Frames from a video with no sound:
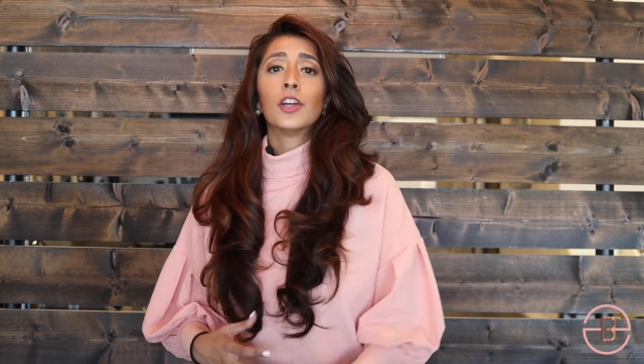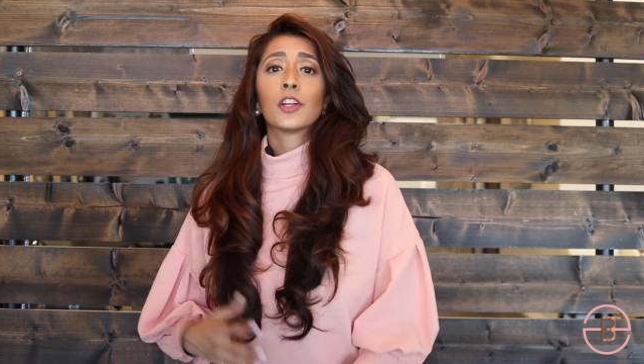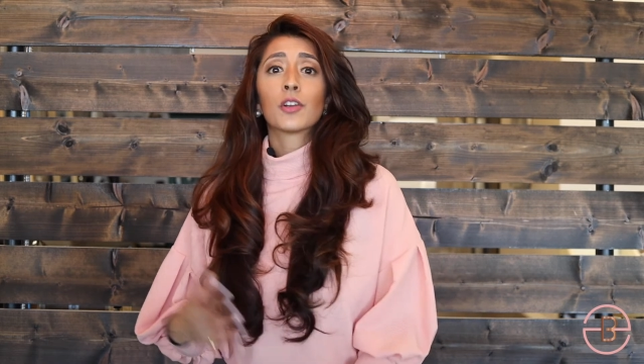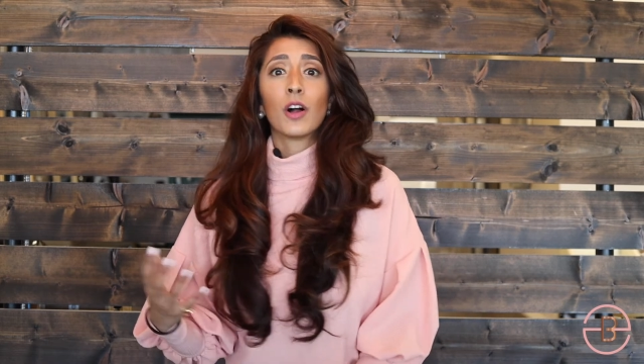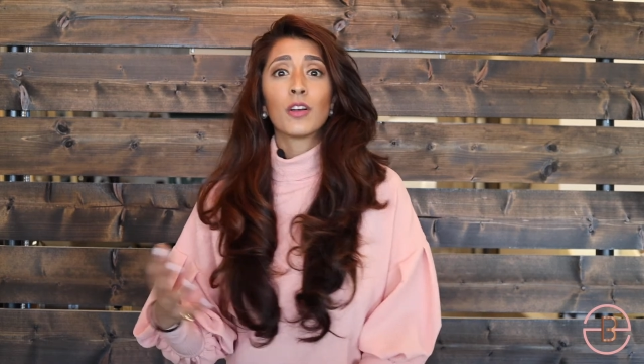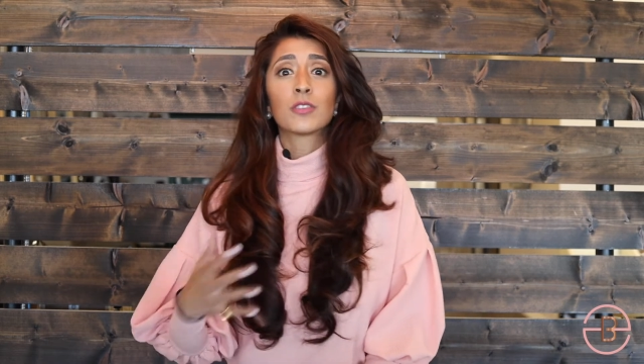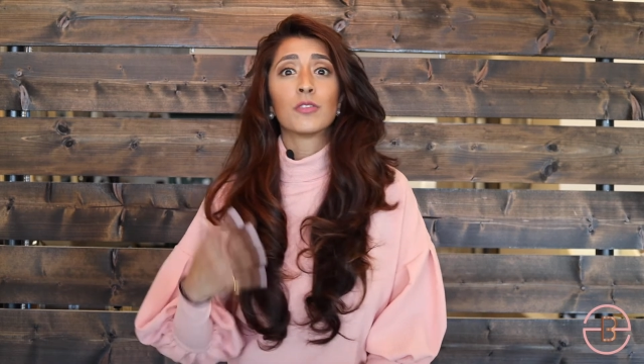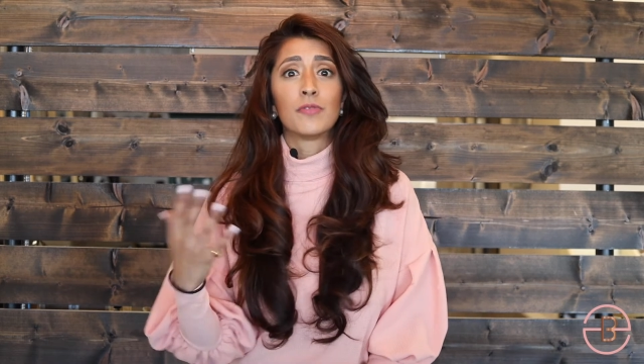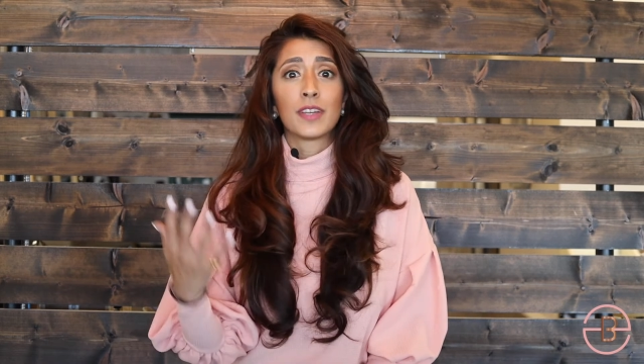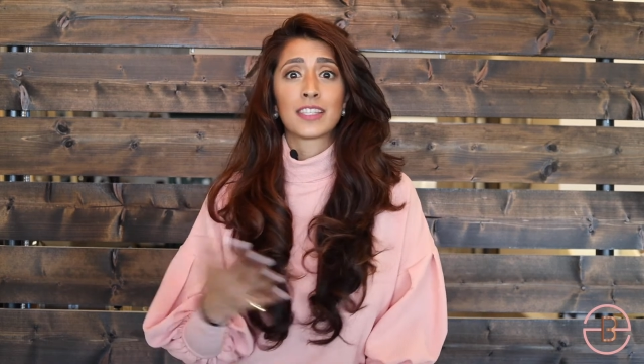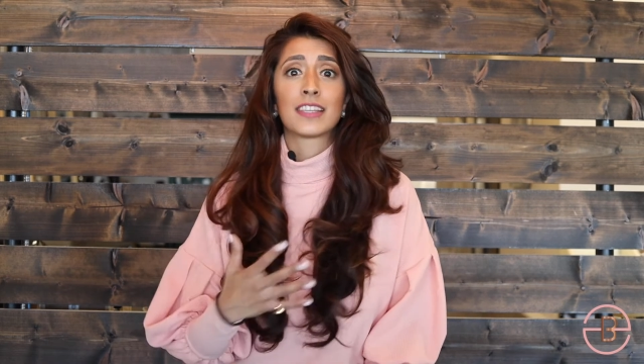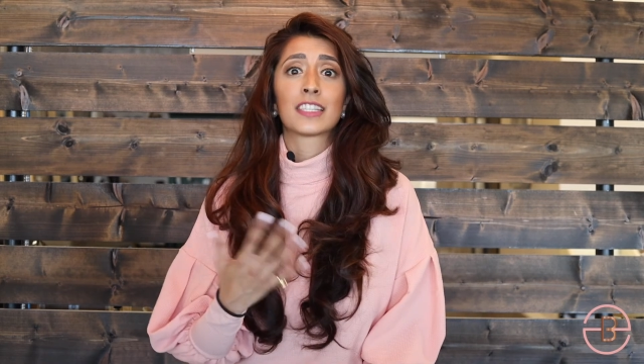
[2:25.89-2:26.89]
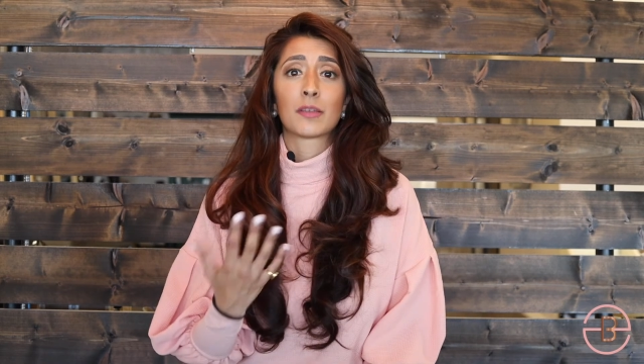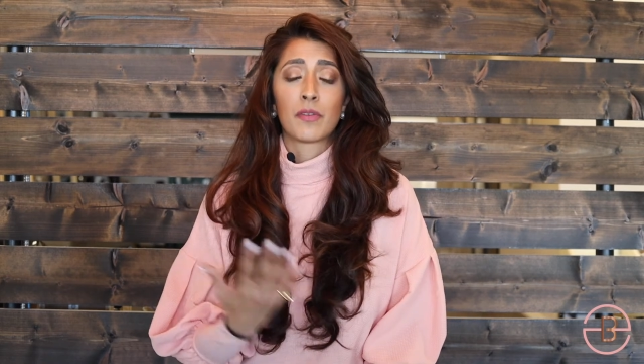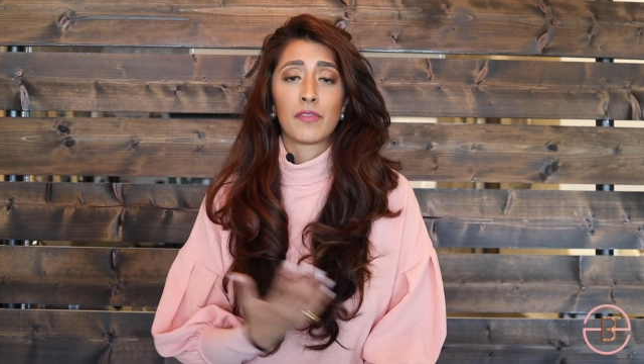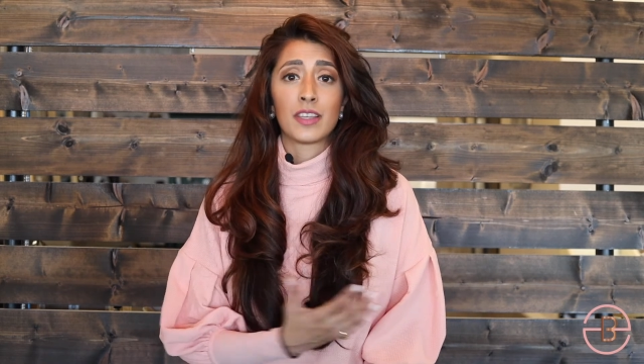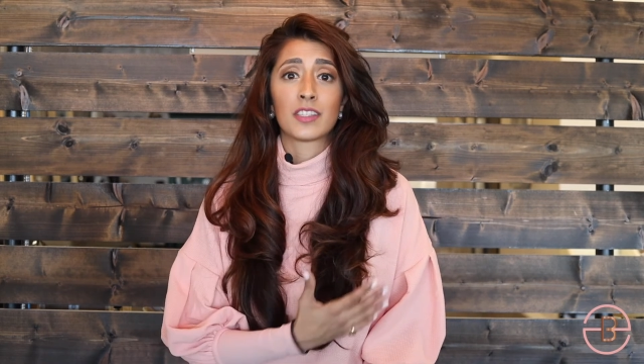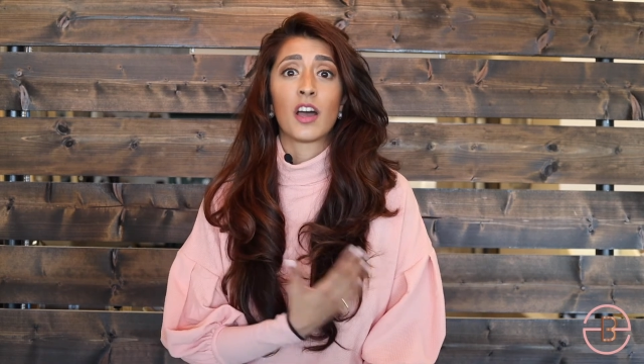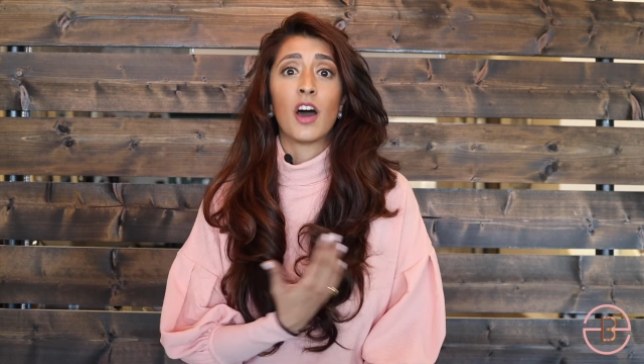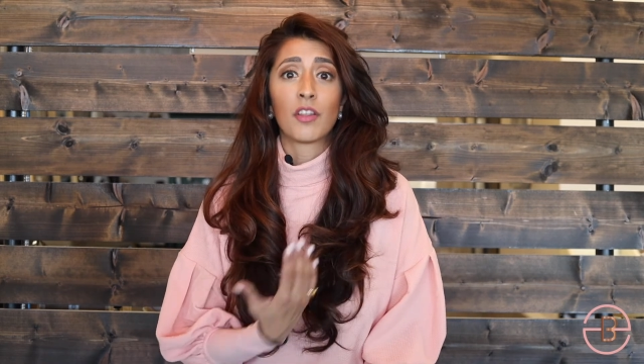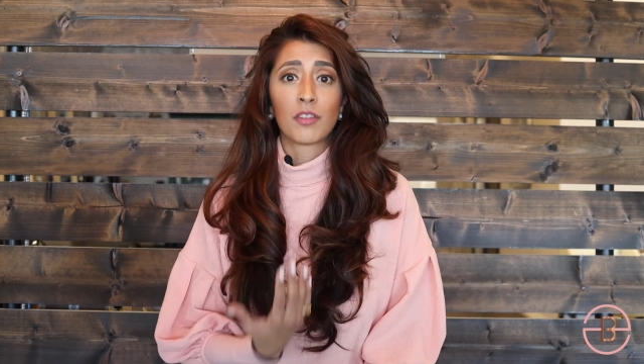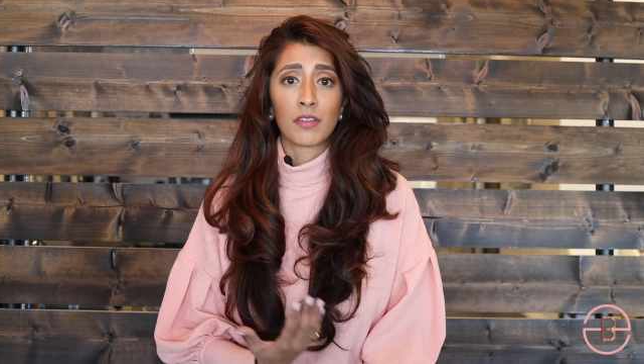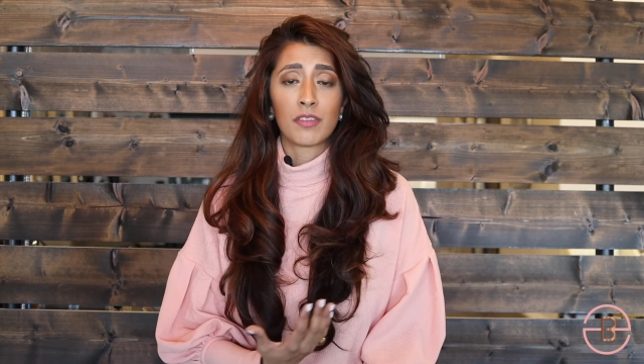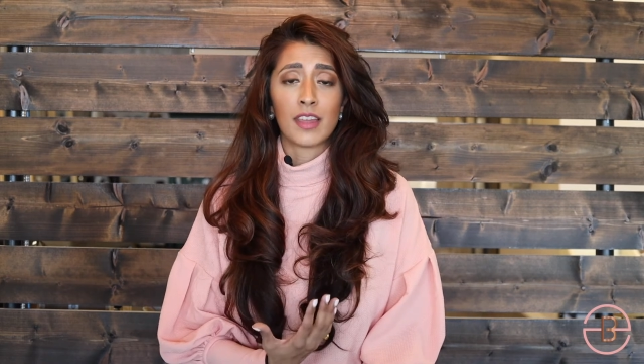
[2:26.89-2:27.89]
you're also fixing some of these
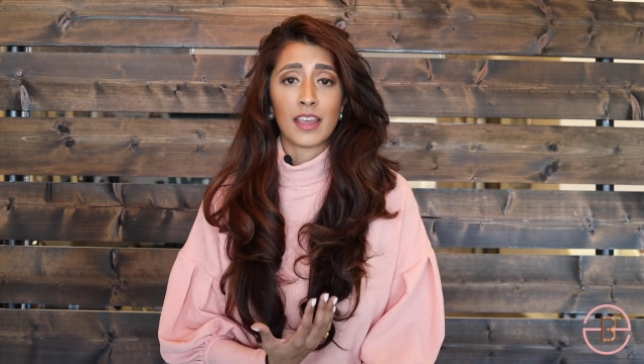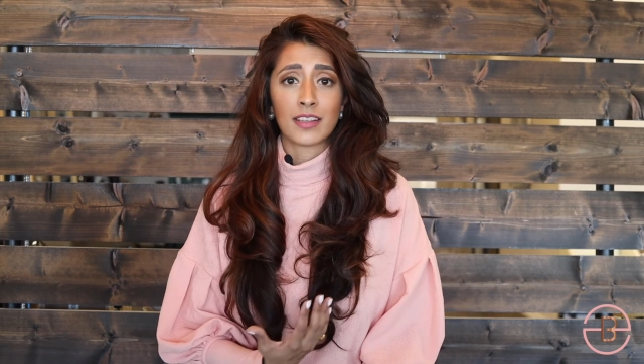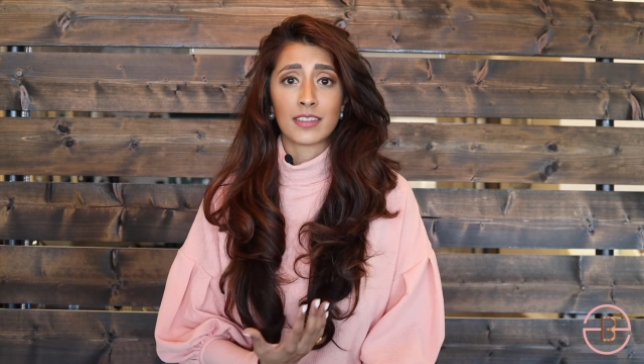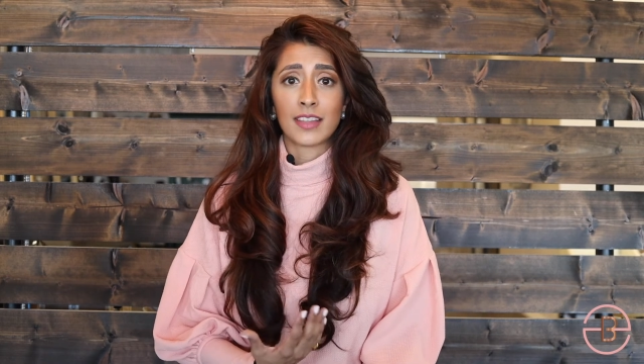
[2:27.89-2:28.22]
other things